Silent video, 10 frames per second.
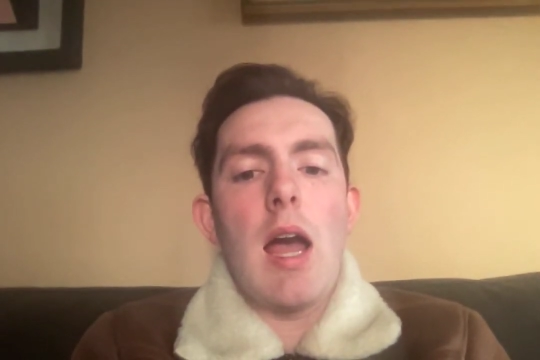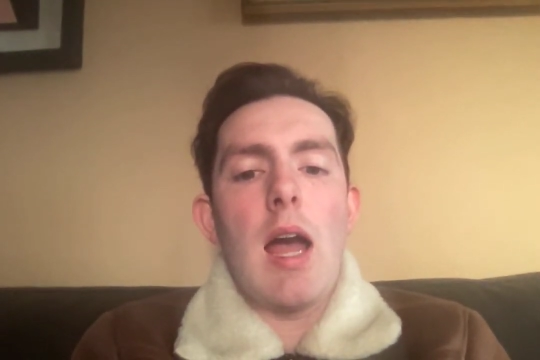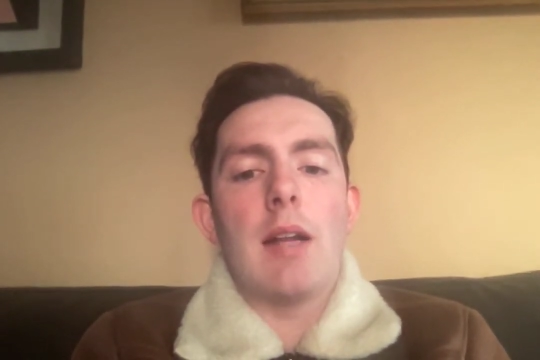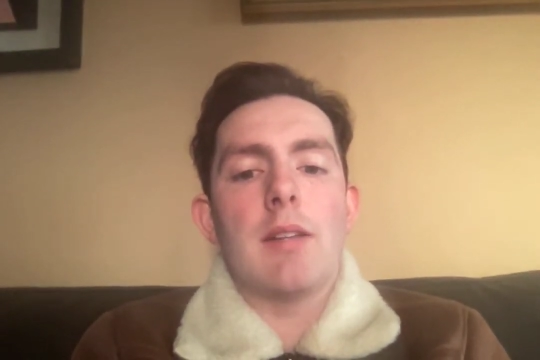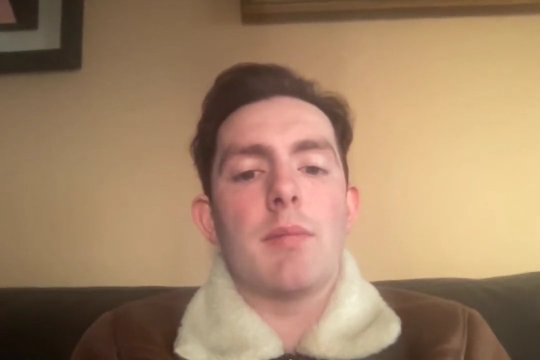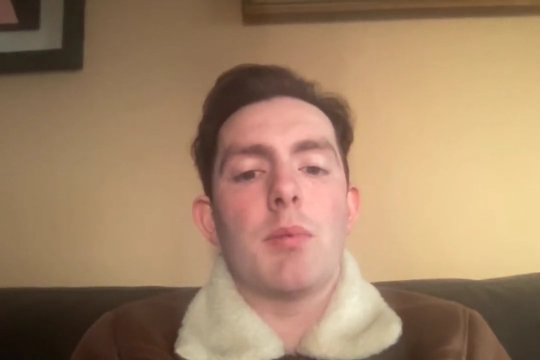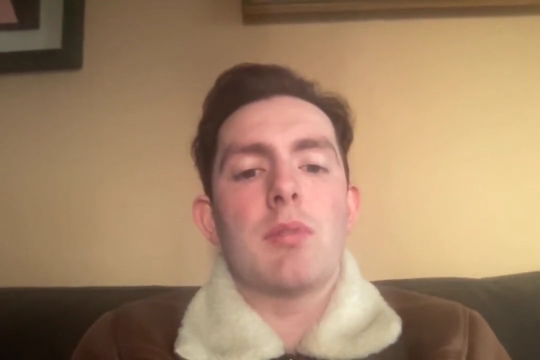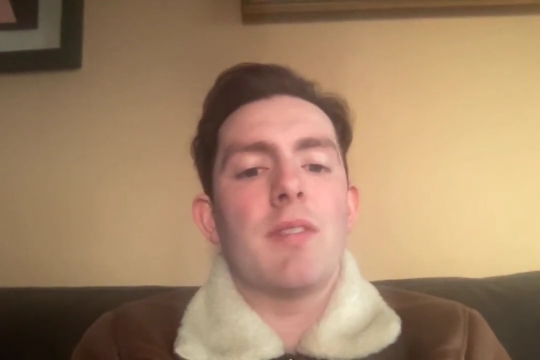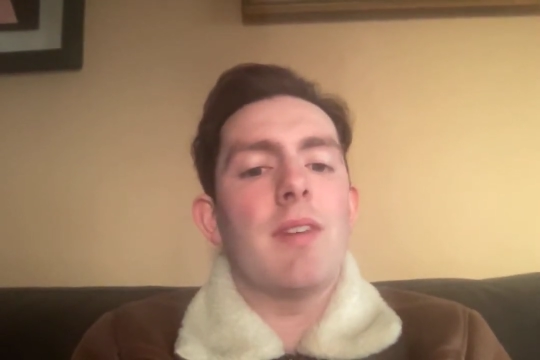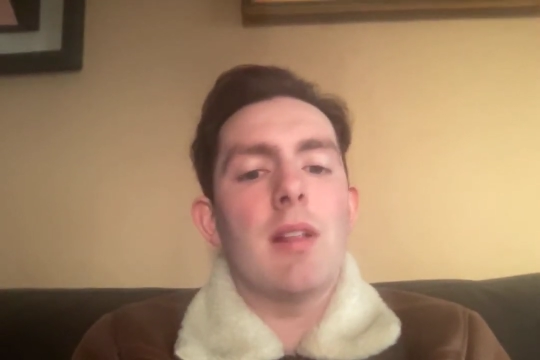And it's
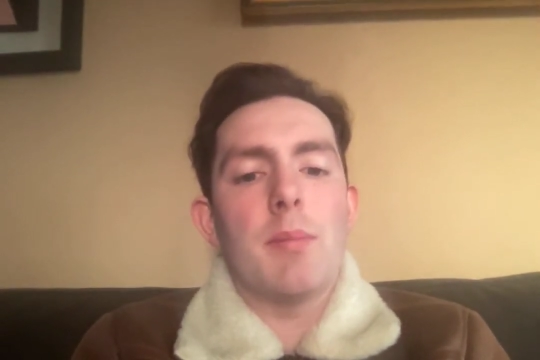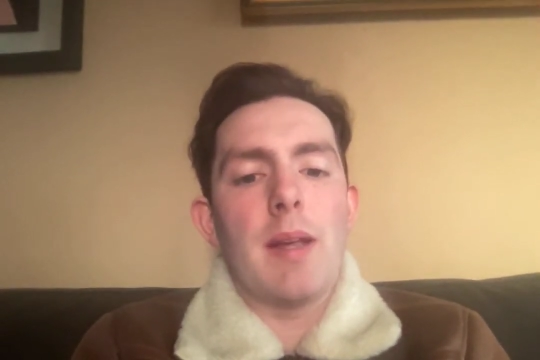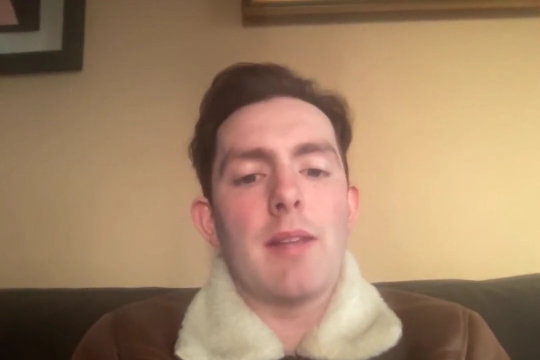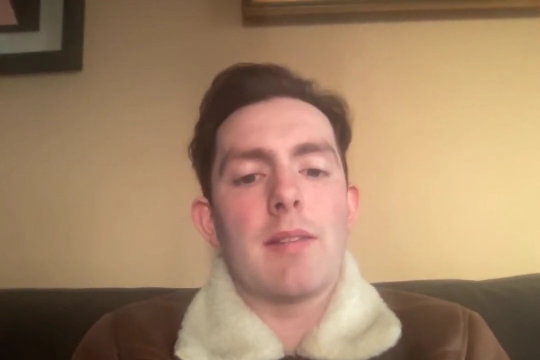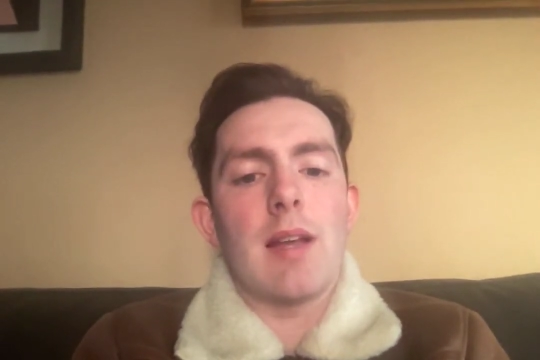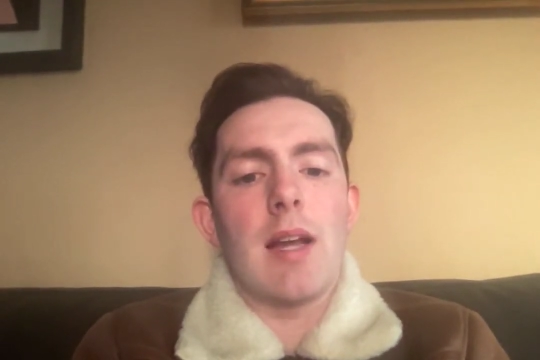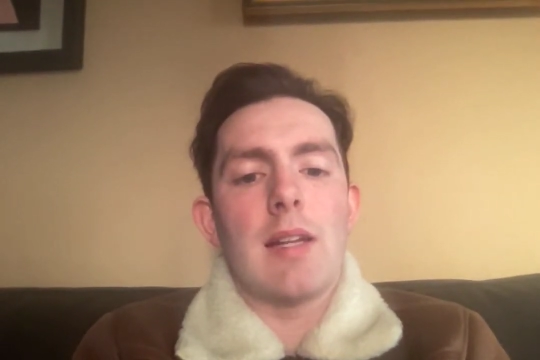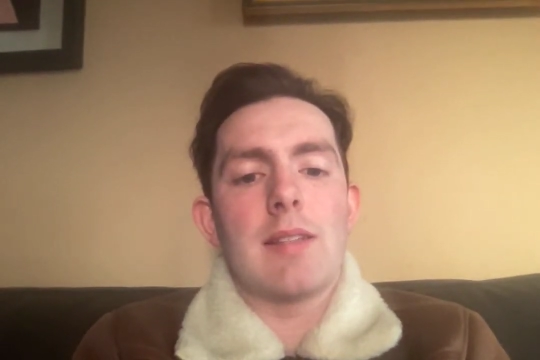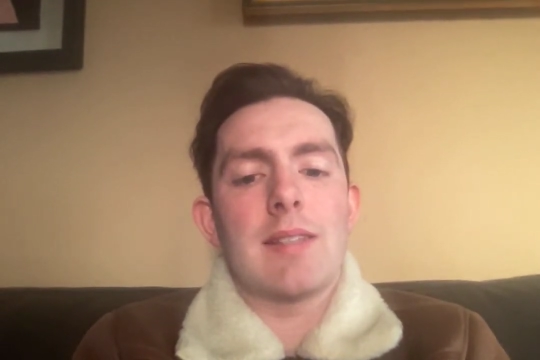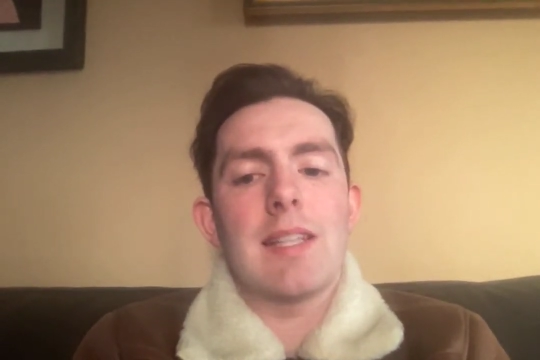mostly field-based, and
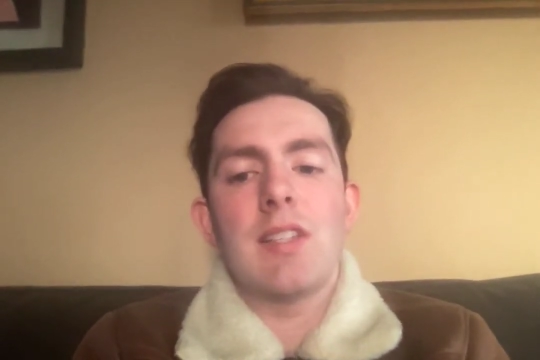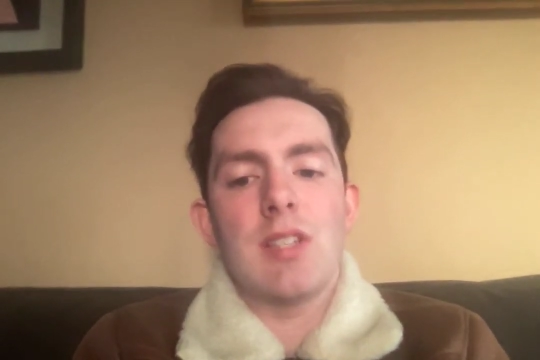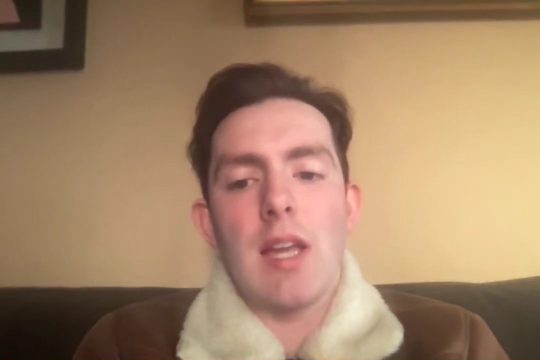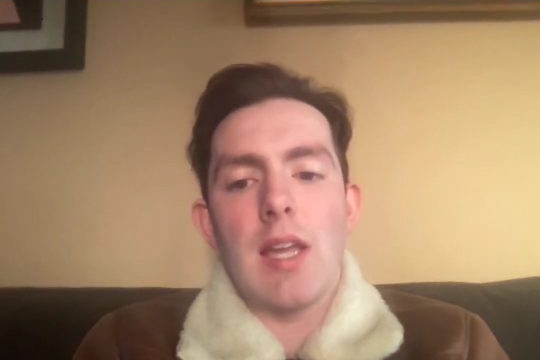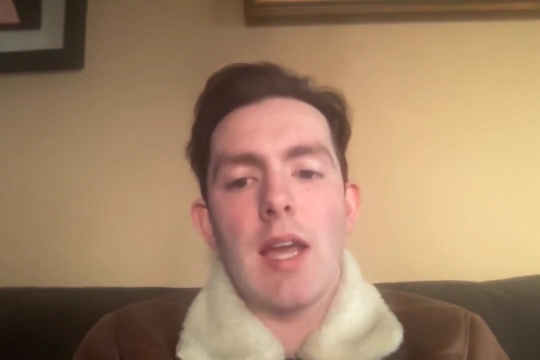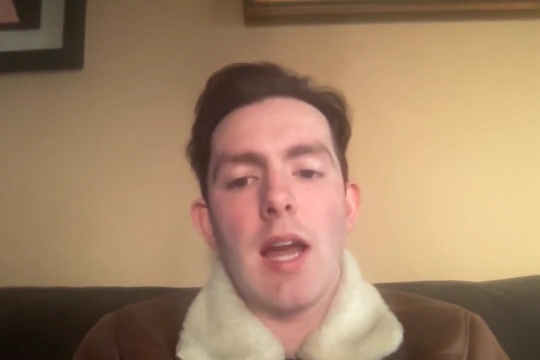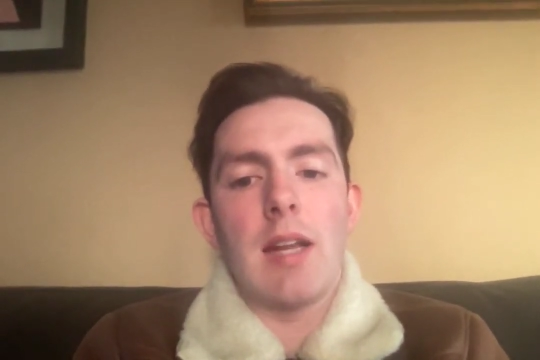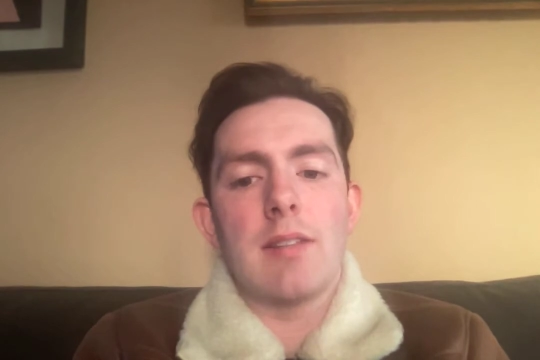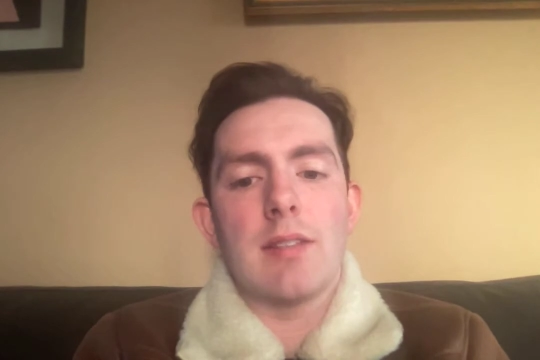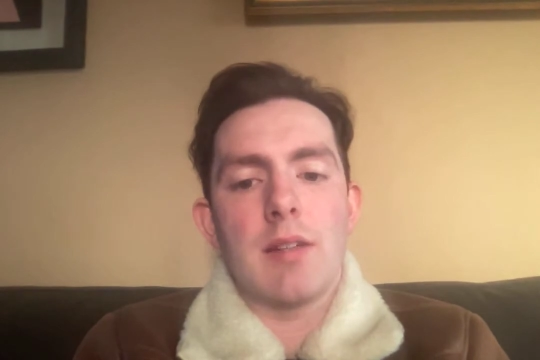it's cliche, and
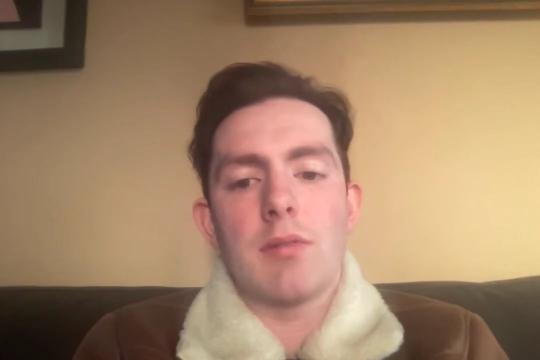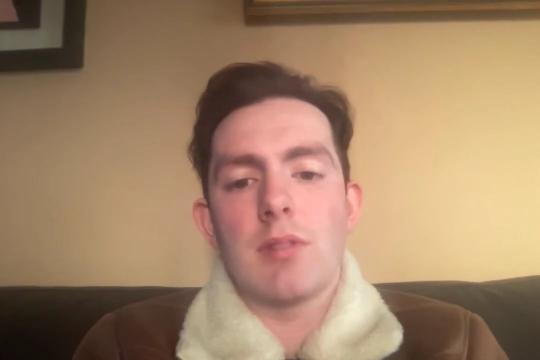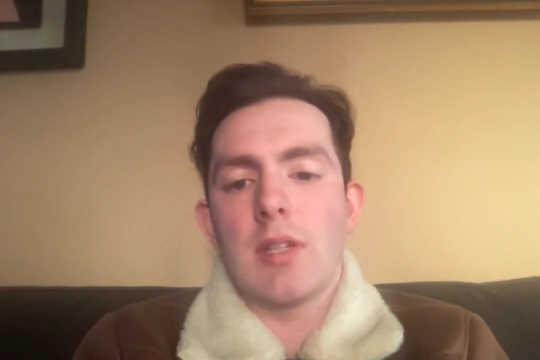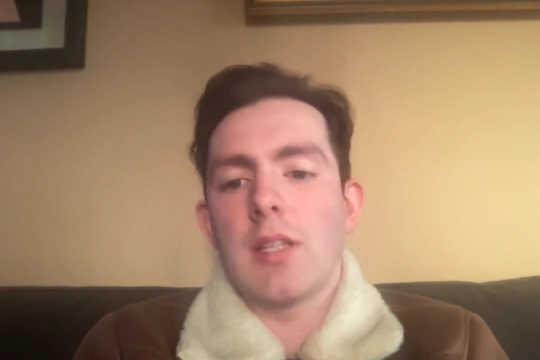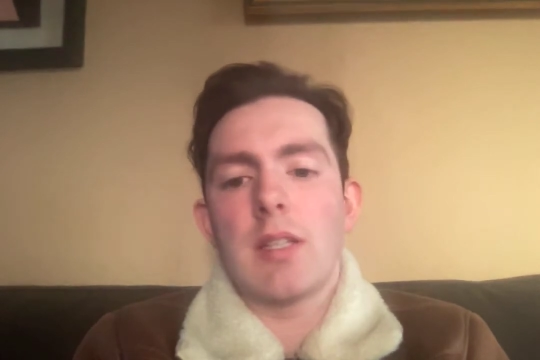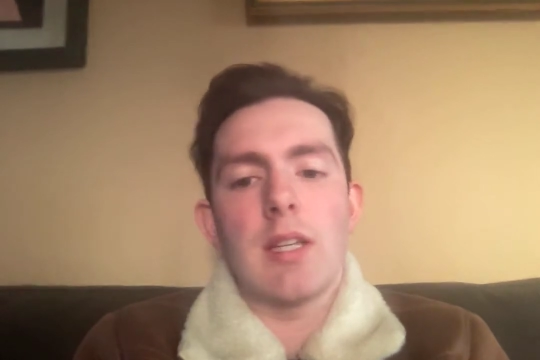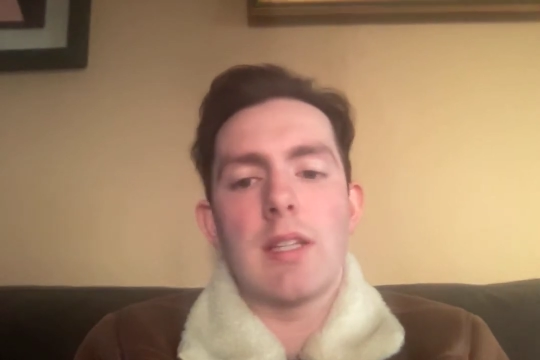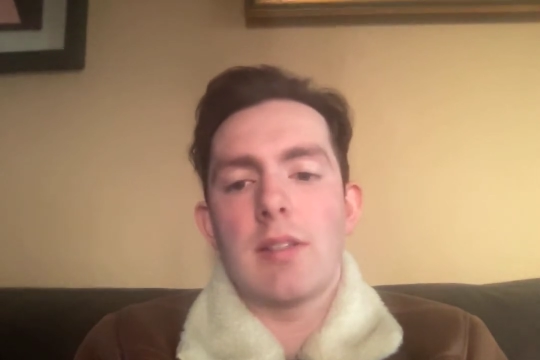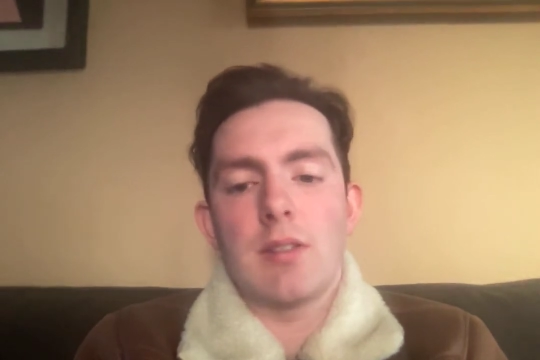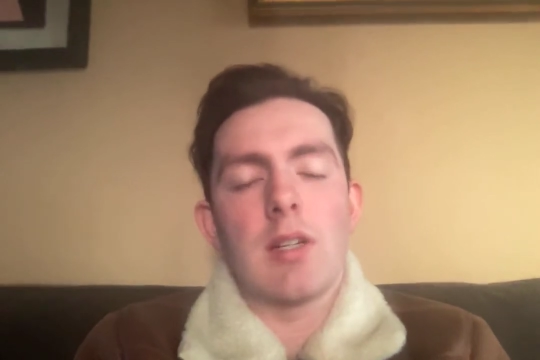it sounds like
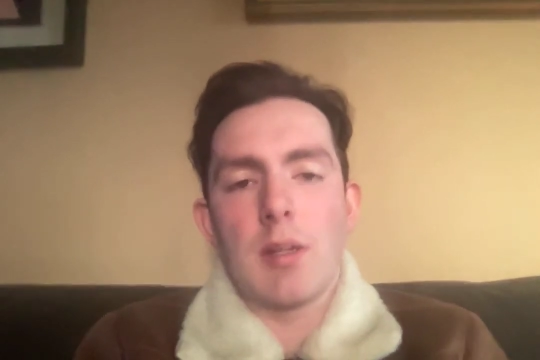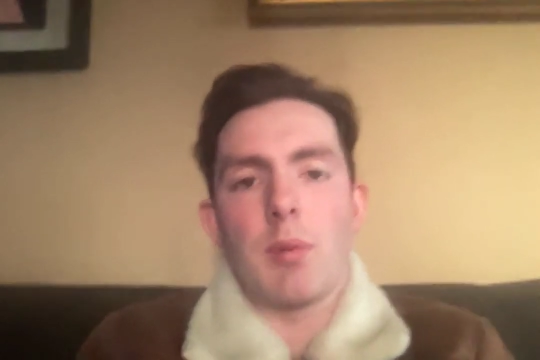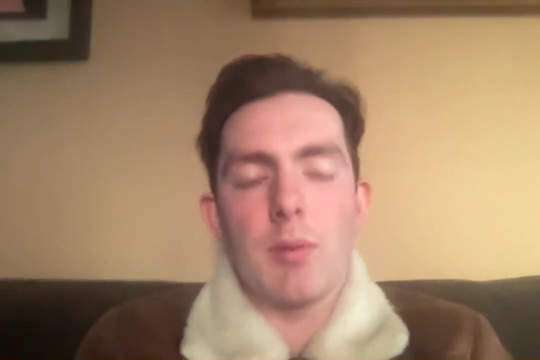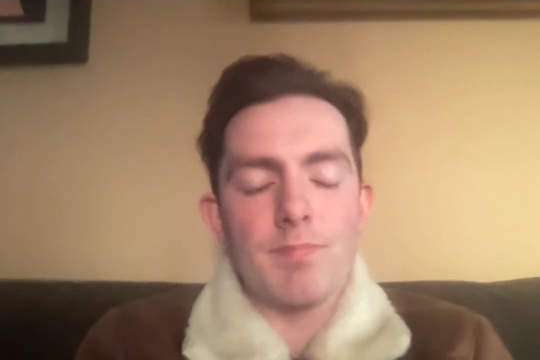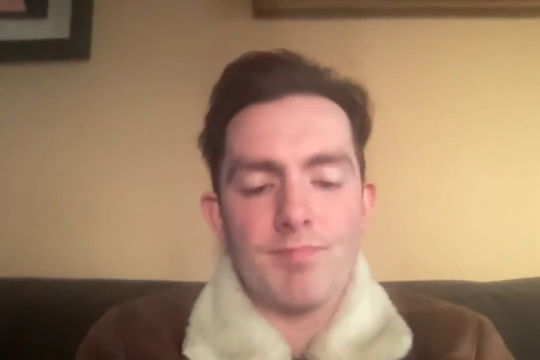it's incredible.